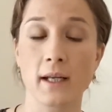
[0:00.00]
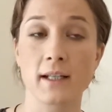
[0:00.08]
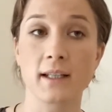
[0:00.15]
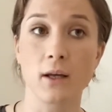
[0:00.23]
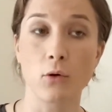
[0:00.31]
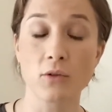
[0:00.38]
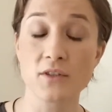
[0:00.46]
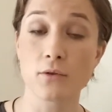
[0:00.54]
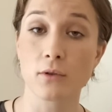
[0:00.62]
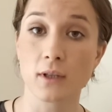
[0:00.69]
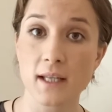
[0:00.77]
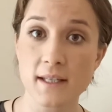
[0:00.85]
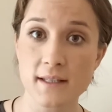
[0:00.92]
and also
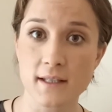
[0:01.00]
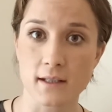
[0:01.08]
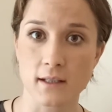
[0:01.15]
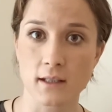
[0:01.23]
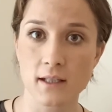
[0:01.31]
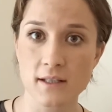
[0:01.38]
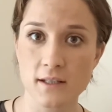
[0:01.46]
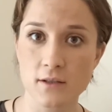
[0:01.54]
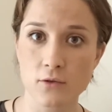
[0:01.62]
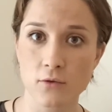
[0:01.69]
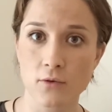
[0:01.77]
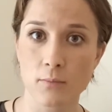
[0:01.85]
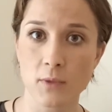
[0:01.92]
listen
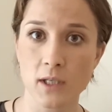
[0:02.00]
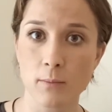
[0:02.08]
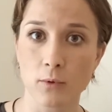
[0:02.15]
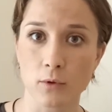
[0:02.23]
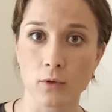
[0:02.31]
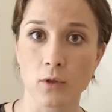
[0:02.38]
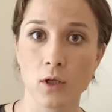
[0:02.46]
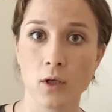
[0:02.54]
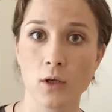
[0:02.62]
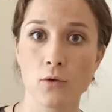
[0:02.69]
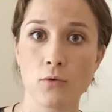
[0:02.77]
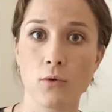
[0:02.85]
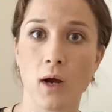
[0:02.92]
to the people
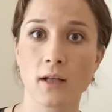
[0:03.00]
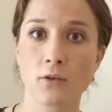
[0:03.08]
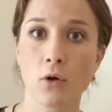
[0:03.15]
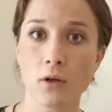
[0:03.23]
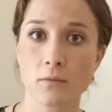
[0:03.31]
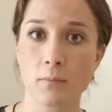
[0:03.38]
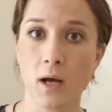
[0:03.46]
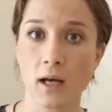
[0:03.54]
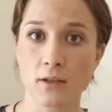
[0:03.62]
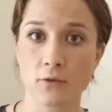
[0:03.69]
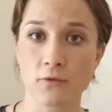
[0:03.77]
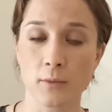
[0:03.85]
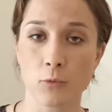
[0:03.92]
who are not part
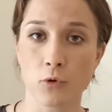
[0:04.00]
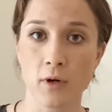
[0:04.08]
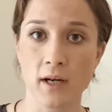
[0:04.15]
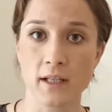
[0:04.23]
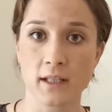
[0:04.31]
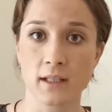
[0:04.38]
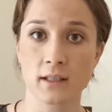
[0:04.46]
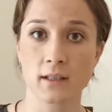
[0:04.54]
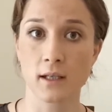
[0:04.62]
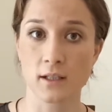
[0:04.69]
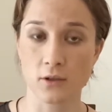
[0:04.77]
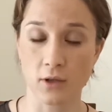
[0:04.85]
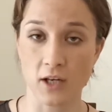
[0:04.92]
of democratic
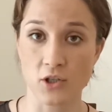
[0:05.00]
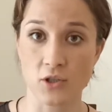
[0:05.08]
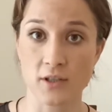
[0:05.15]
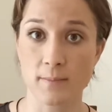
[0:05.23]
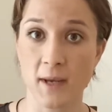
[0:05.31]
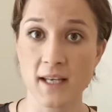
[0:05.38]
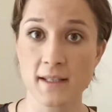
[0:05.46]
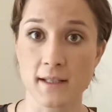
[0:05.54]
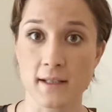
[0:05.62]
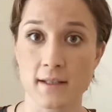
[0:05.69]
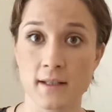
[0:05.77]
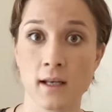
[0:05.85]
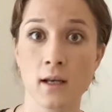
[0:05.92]
education
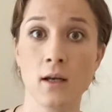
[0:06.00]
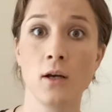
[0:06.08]
spaces.